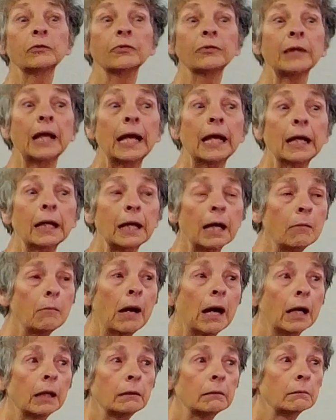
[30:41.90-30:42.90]
say? Come
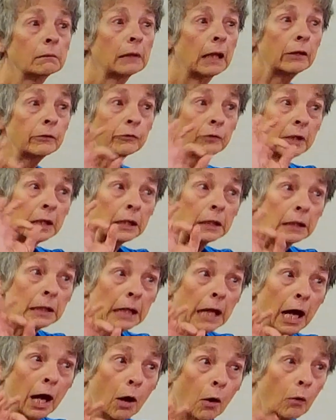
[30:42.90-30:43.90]
on, let's get it
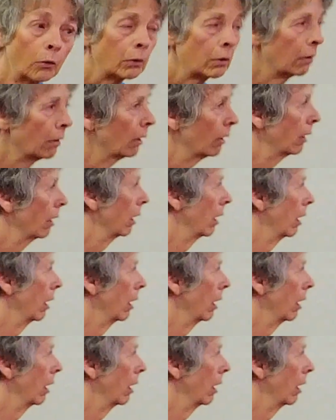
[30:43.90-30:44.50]
out.